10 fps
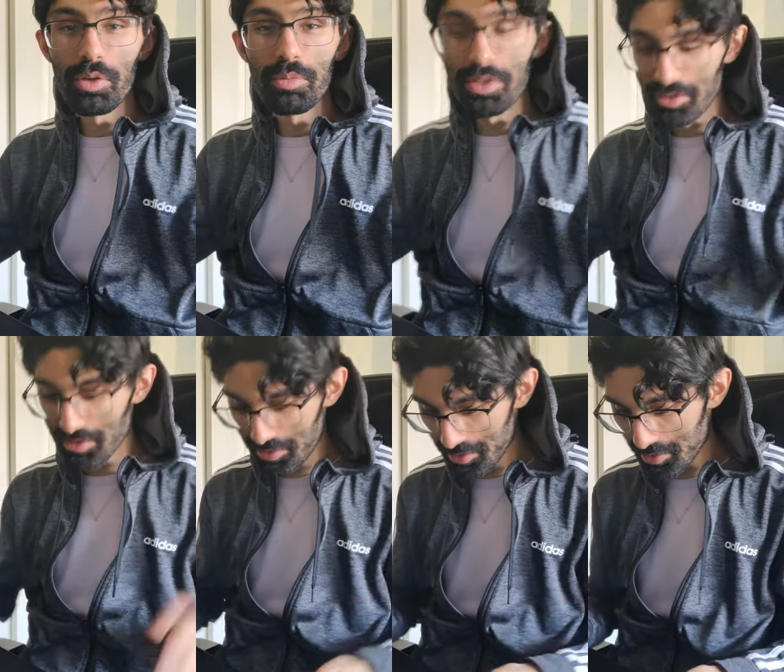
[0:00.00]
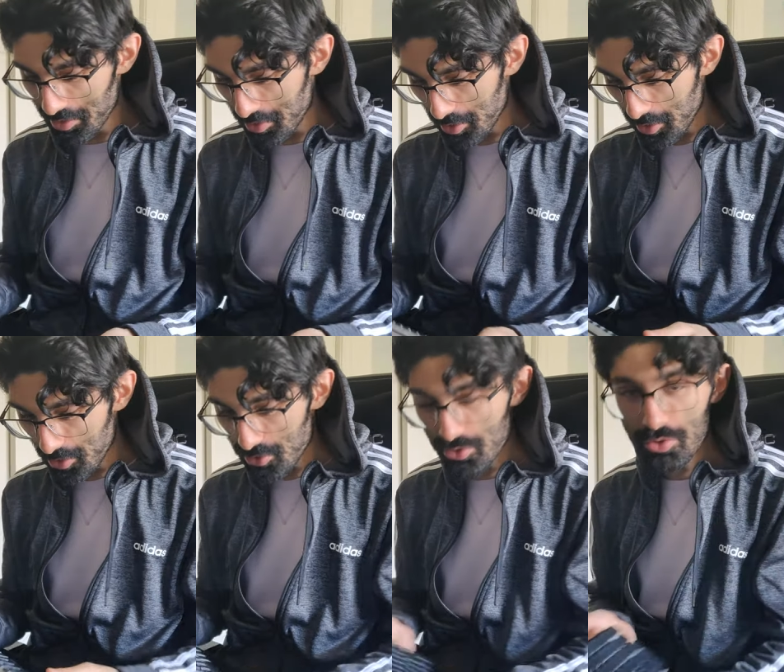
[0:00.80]
one minute.
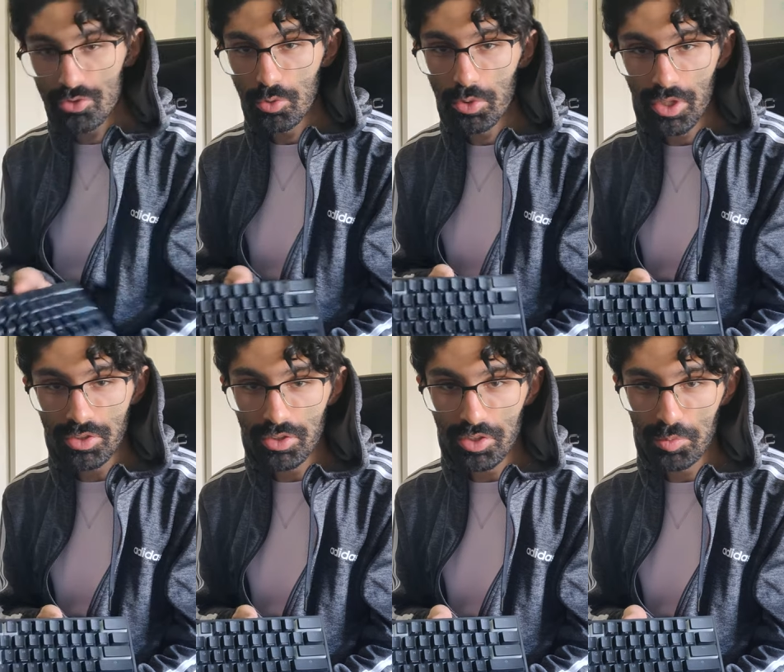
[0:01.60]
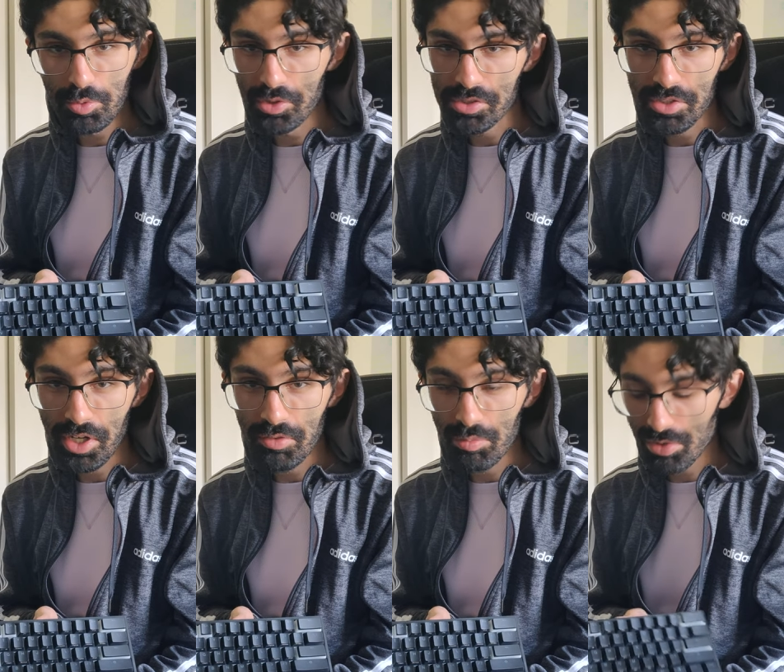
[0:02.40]
So we got the keyboard. It's not even